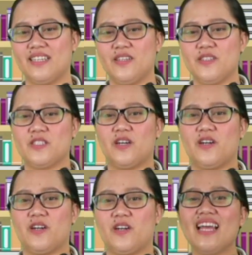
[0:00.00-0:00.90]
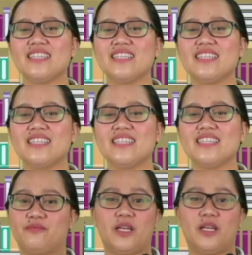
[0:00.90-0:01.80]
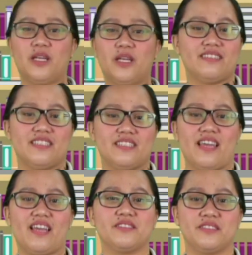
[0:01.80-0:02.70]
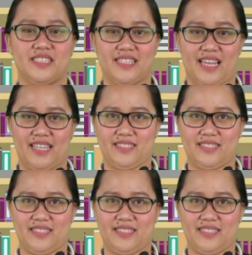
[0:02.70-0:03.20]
So let's have the practice exercises.